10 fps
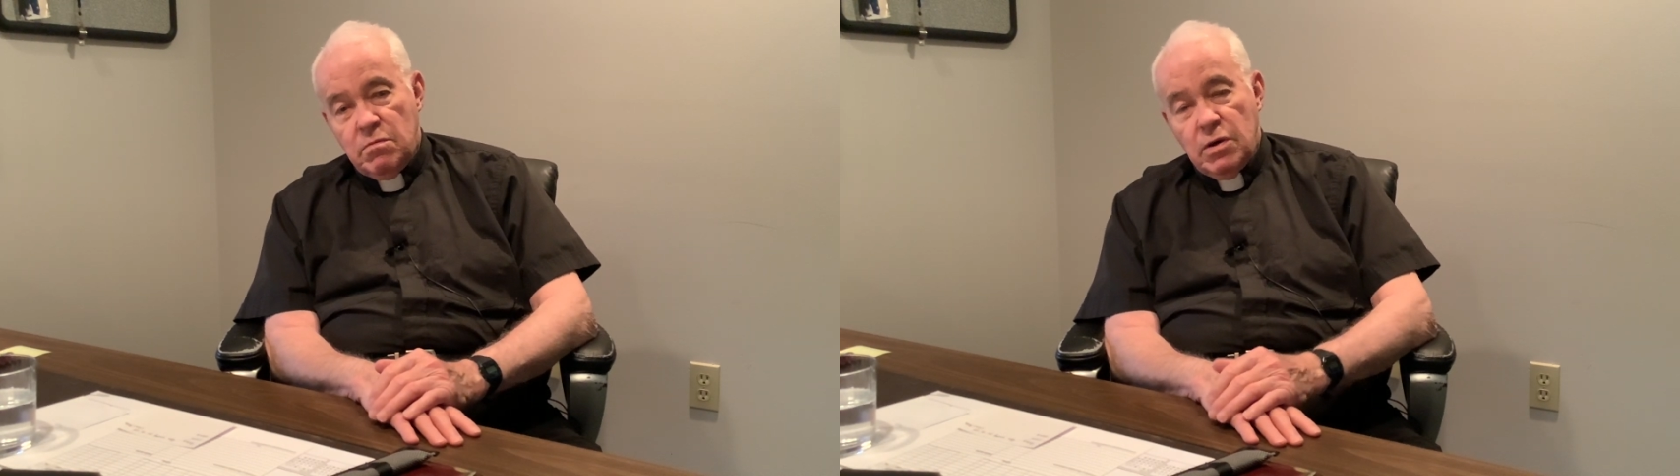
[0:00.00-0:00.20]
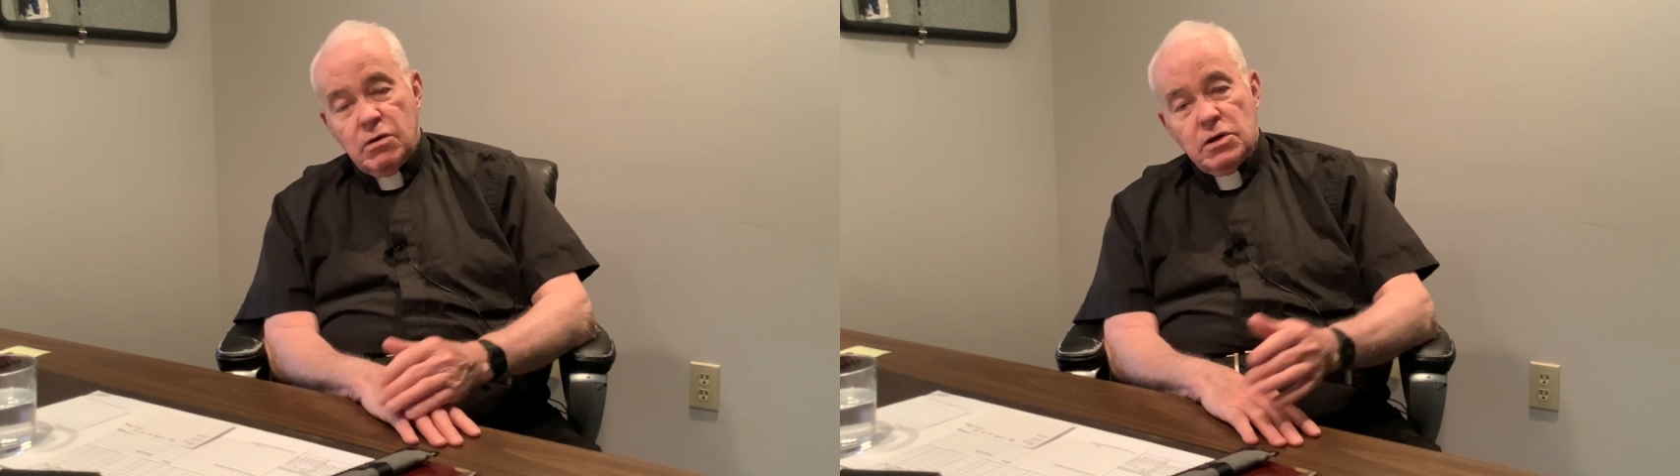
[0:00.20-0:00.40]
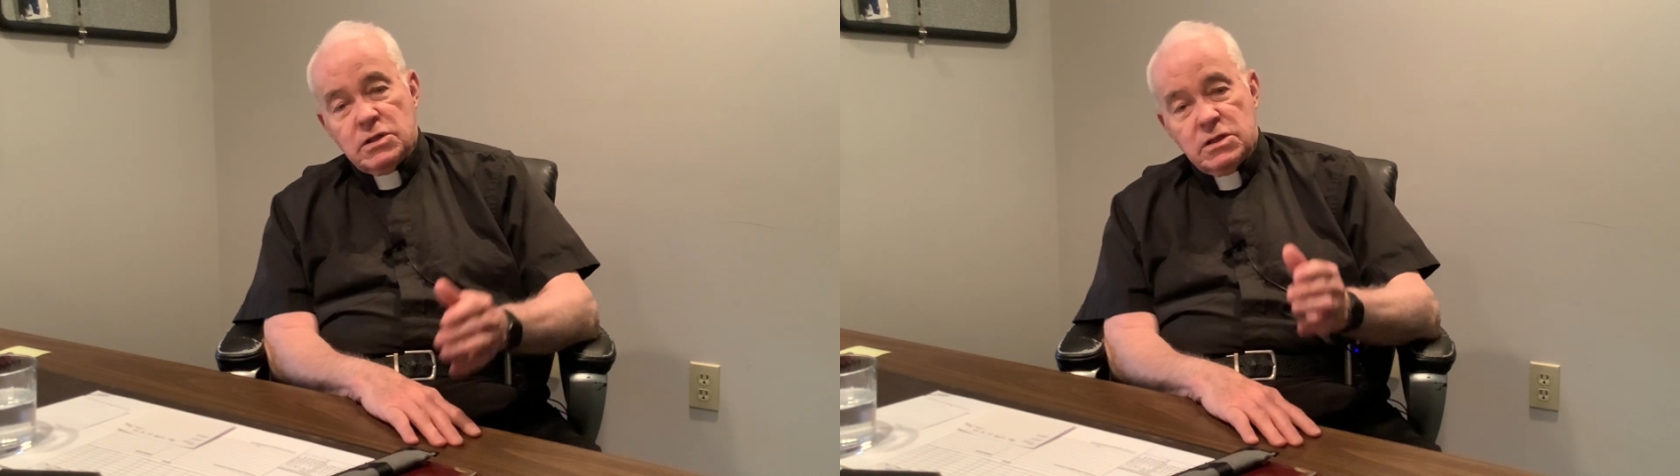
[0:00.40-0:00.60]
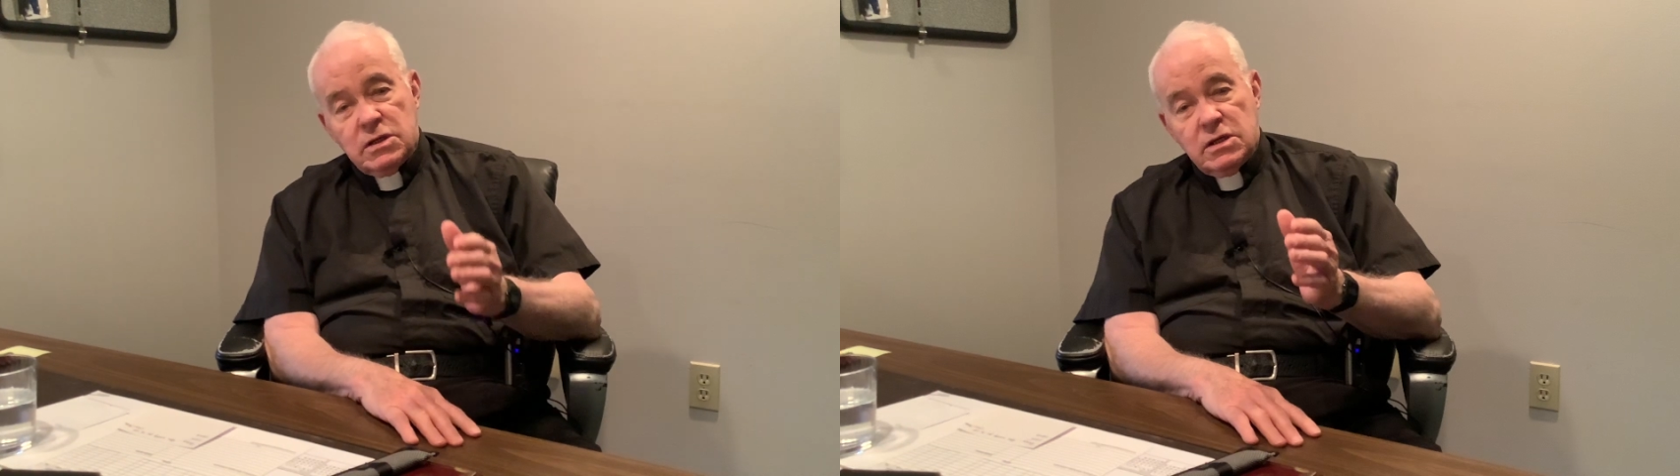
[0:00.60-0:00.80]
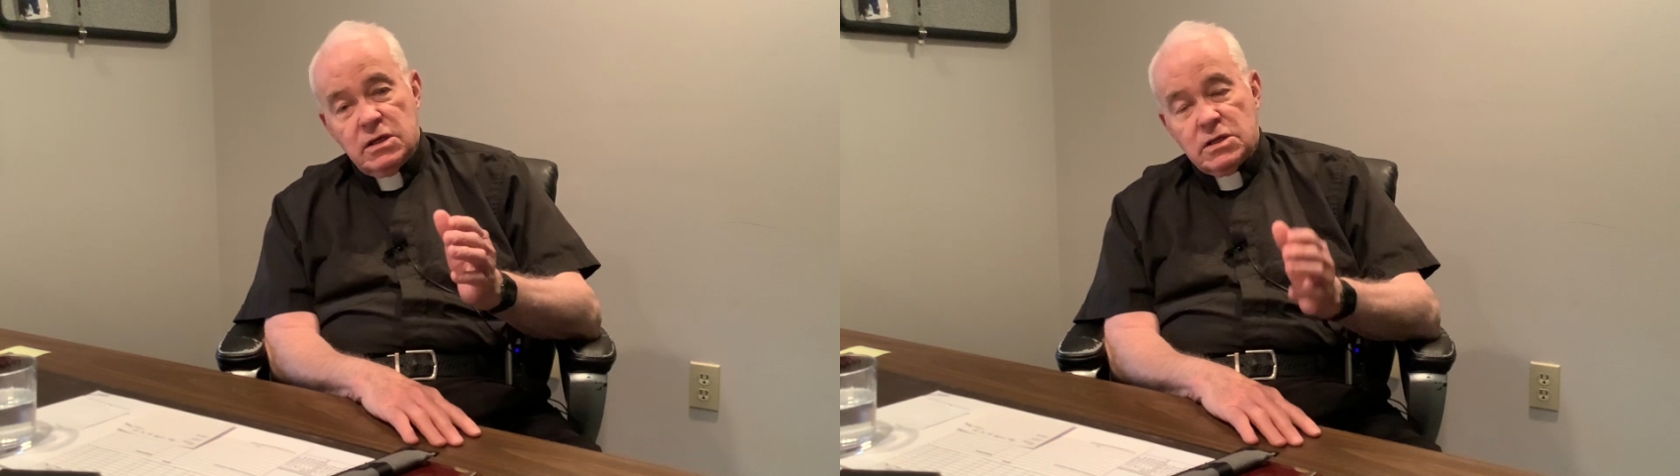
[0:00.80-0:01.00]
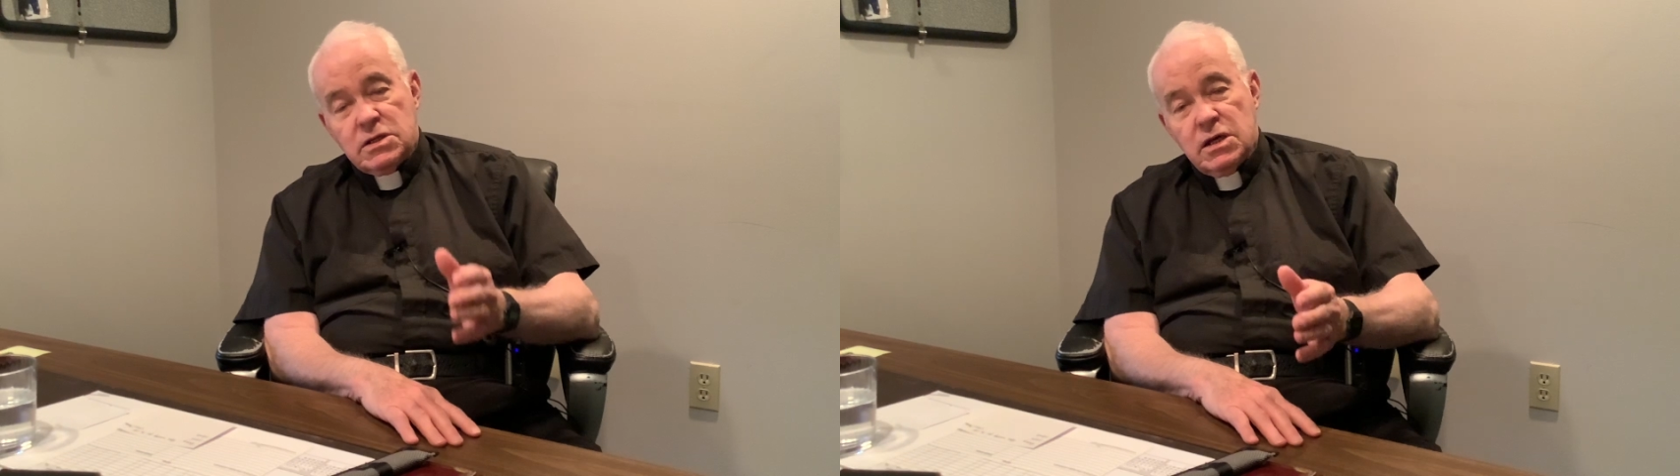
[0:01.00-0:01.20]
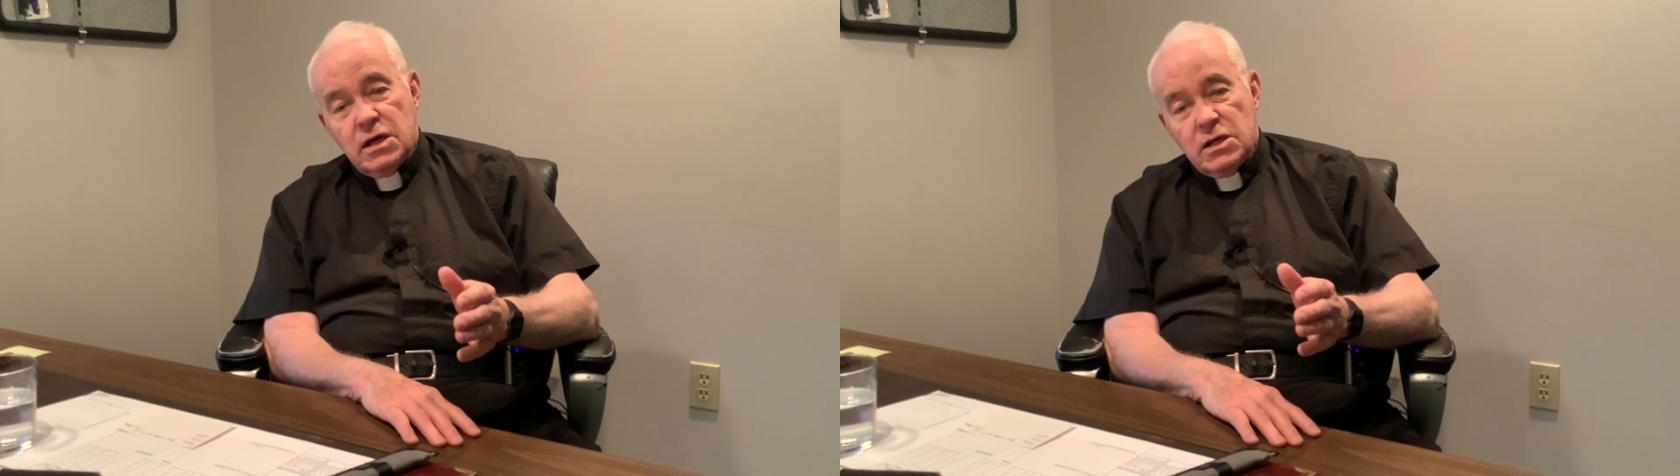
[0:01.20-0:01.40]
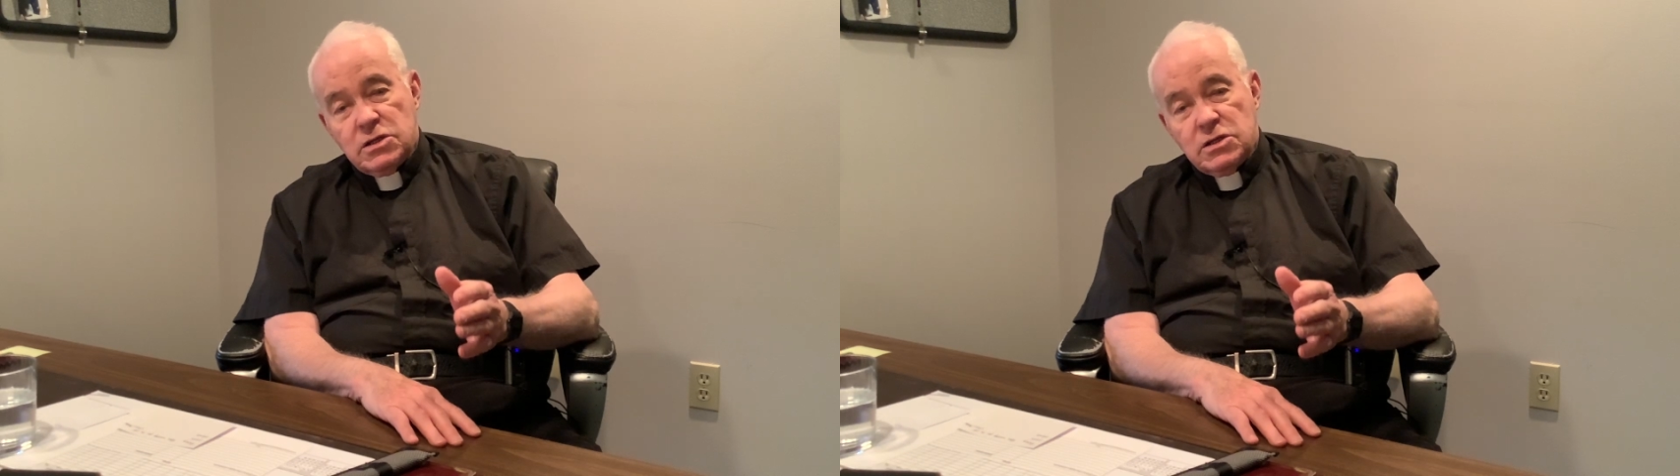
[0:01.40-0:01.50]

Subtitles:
Because you see,